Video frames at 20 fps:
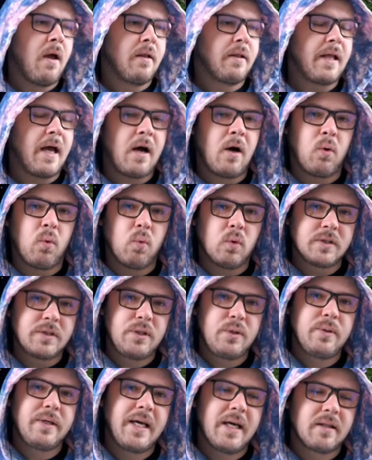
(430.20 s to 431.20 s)
now, once
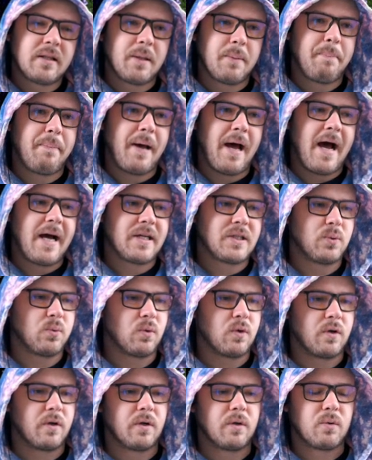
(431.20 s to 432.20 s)
you get the
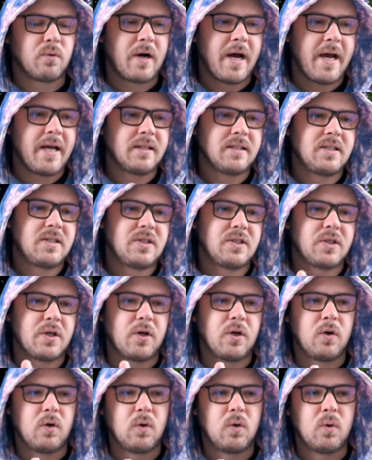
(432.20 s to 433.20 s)
password, right,
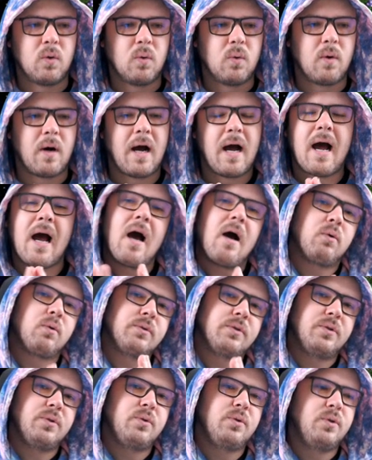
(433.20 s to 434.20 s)
so how
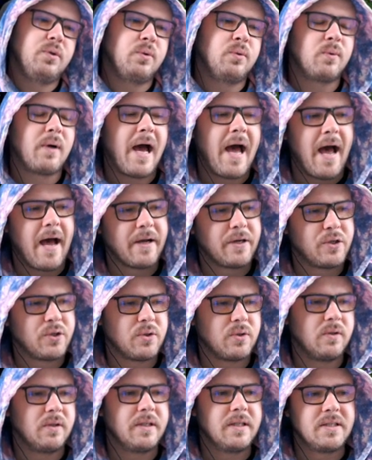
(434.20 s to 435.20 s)
do you
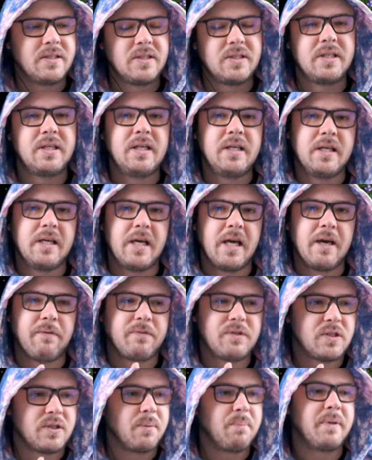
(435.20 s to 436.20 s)
actually see if
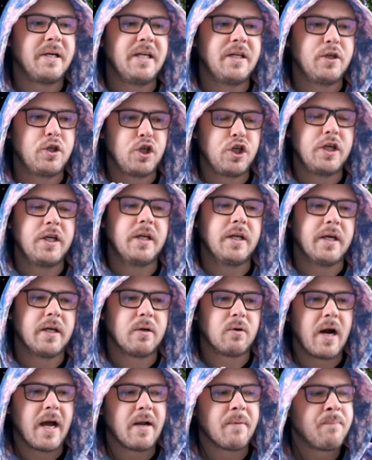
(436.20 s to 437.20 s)
somebody
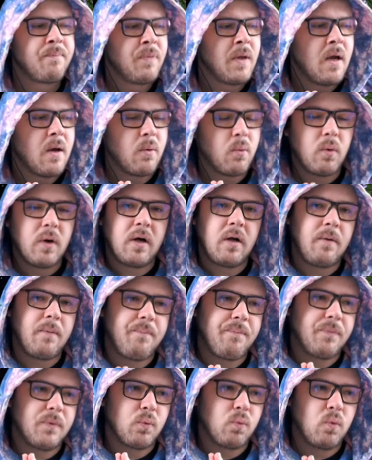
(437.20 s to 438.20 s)
cheated, right?
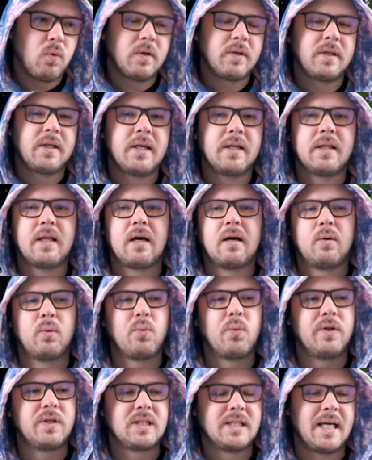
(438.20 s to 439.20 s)
Well, one thing that I
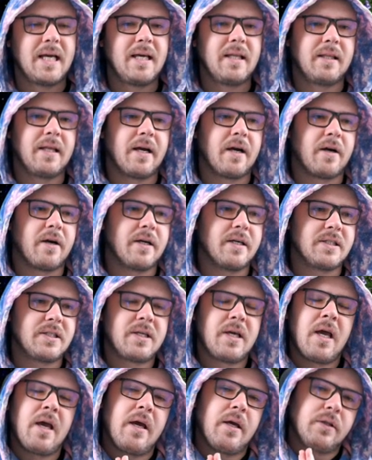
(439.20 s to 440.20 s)
will say there
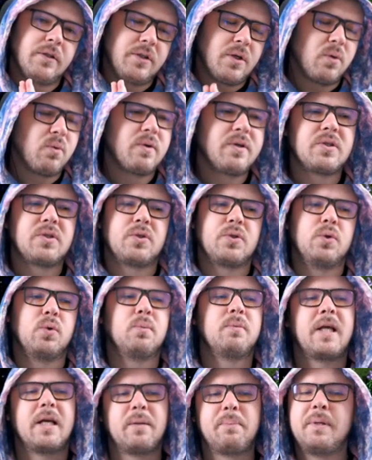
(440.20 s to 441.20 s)
is, don't
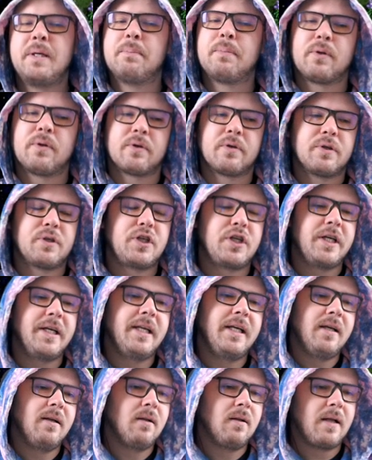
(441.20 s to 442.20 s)
assume that people are
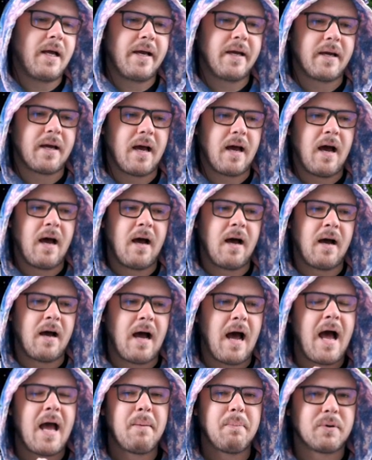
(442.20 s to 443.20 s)
cheating. Like, uh,
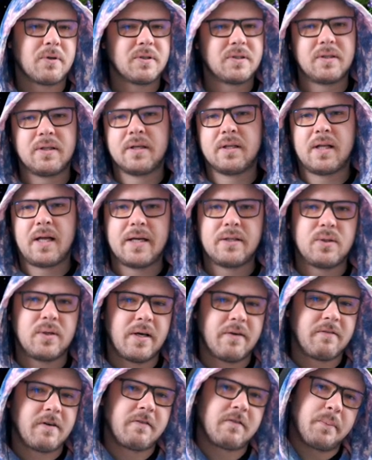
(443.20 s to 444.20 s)
I personally like to
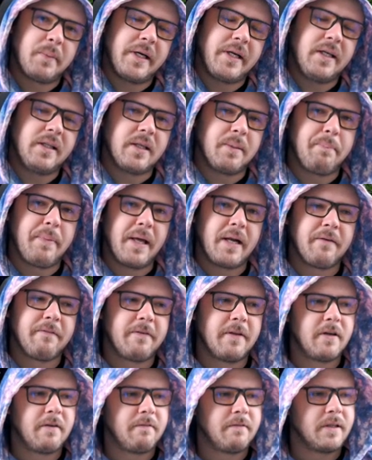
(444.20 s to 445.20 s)
give everybody the
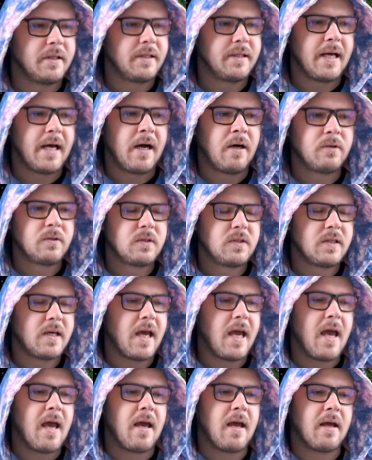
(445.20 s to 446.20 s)
benefit of the doubt.
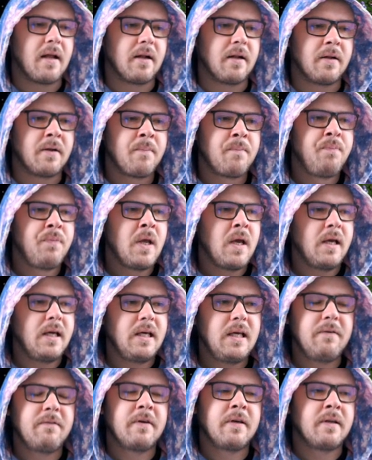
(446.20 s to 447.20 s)
And
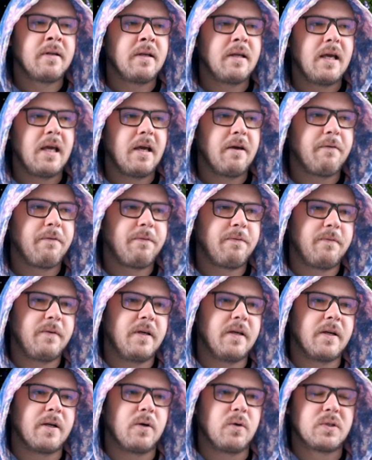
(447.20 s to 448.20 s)
even if,
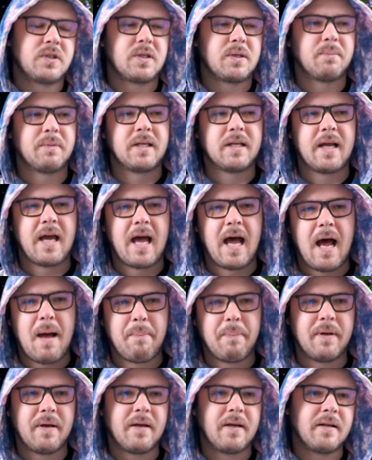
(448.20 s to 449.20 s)
you know, something
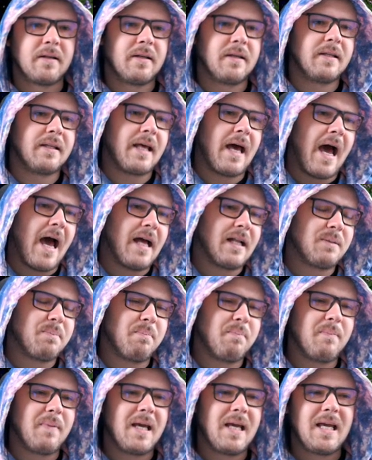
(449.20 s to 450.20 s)
happened that
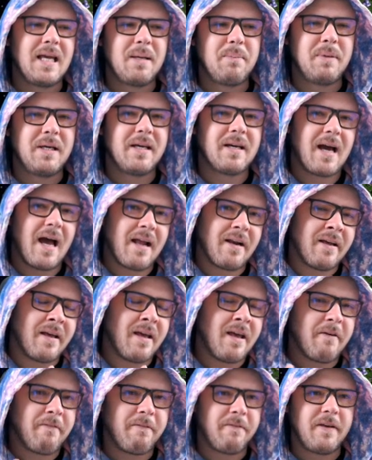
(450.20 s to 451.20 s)
may be kind of
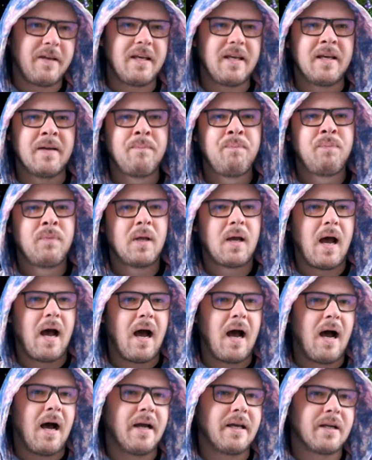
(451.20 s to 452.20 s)
iffy,
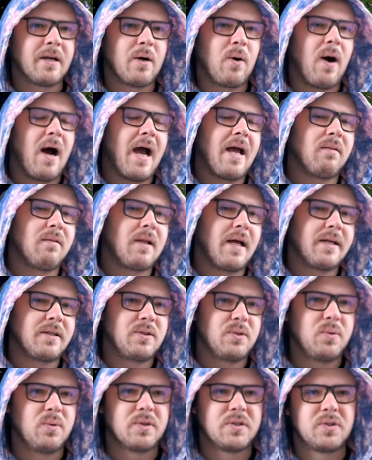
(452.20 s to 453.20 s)
uh, you know, I like
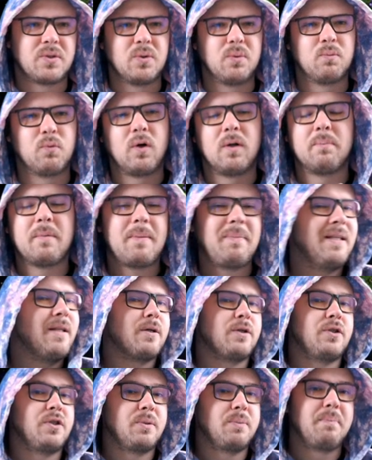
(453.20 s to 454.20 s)
to assume, well, maybe
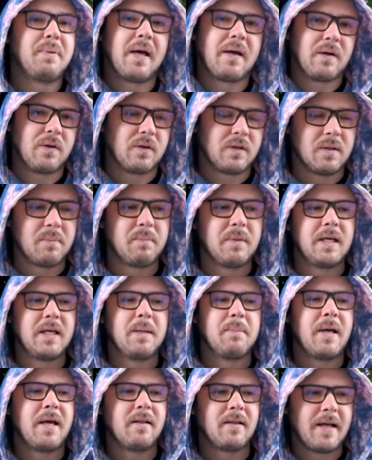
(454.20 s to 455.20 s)
they're just better than
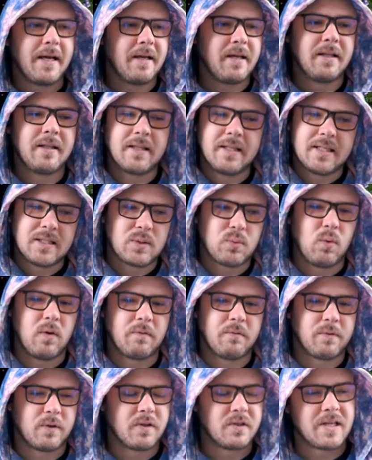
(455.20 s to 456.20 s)
me. Like in this
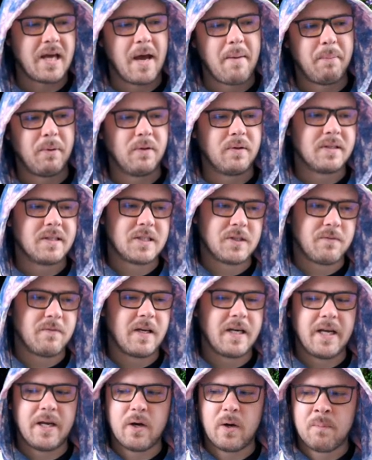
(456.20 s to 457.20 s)
one, for example, in this
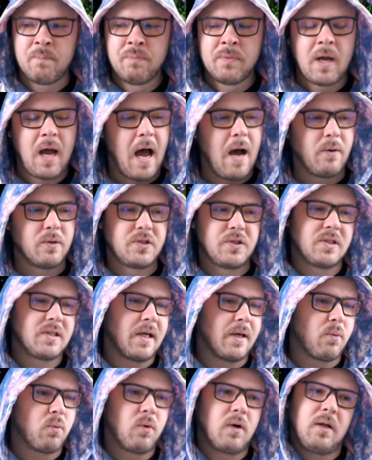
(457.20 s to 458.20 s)
video, I was just
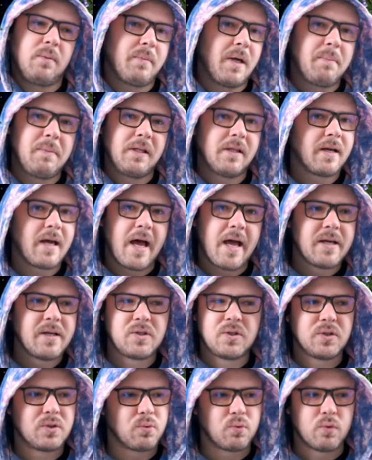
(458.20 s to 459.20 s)
like, well, maybe the guy is
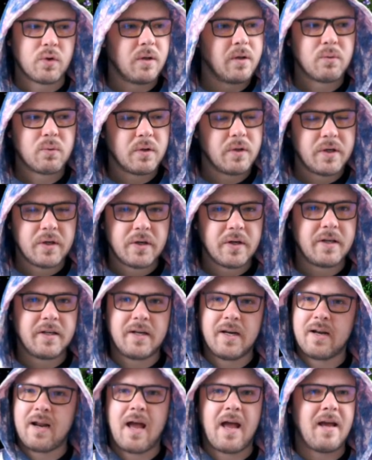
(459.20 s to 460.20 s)
just really, really good.
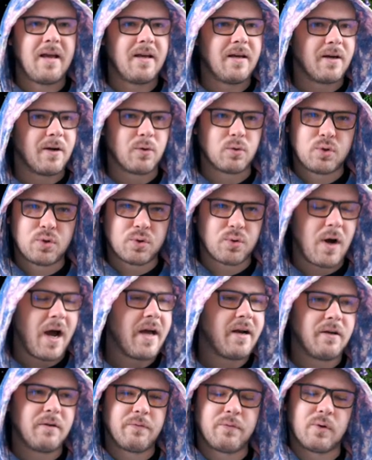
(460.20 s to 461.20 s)
And I, you know,
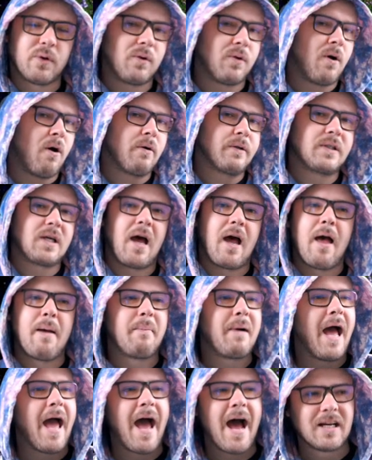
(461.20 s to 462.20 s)
tried it for a long
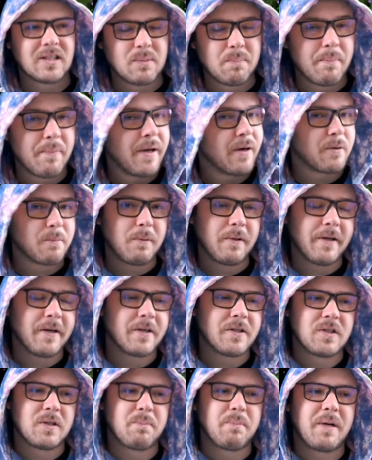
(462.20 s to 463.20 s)
time. I asked better
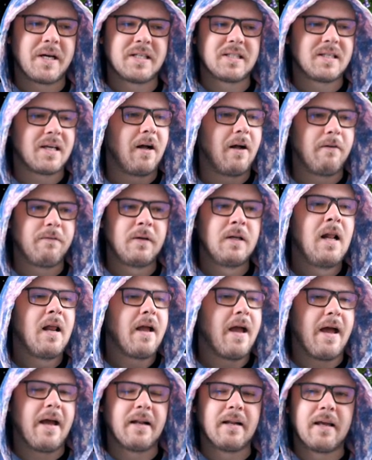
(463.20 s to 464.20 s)
players than myself.
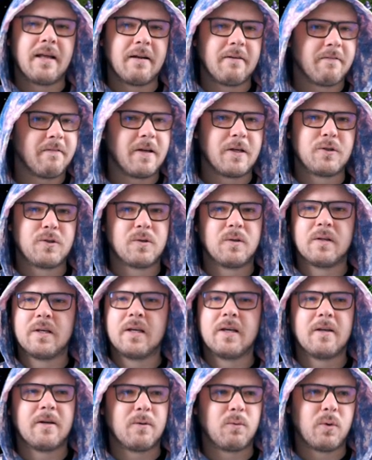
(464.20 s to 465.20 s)
And then eventually,
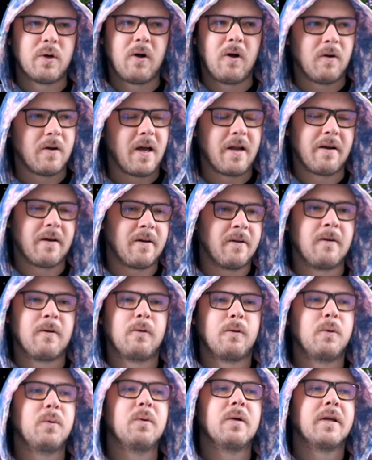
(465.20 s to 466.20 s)
you know, we all kind of
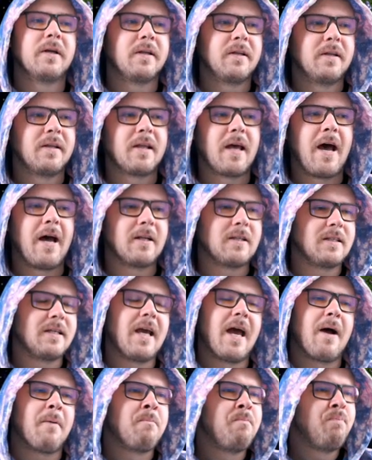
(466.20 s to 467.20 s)
concluded that,
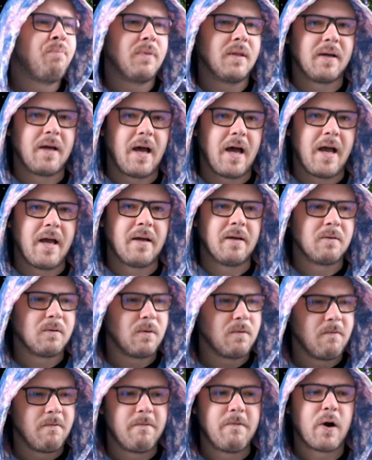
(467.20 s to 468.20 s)
yeah, the guy
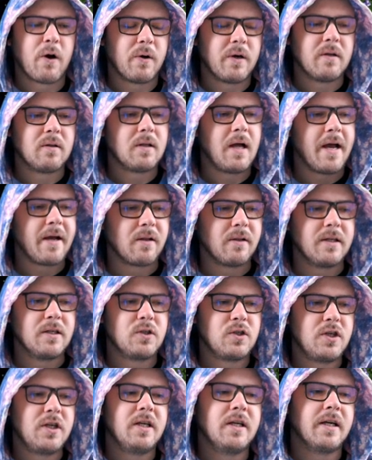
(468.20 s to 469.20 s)
very likely
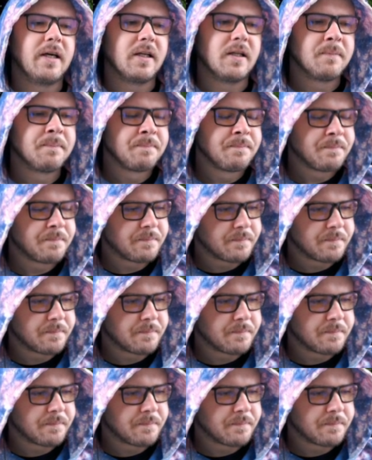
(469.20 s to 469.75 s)
cheated.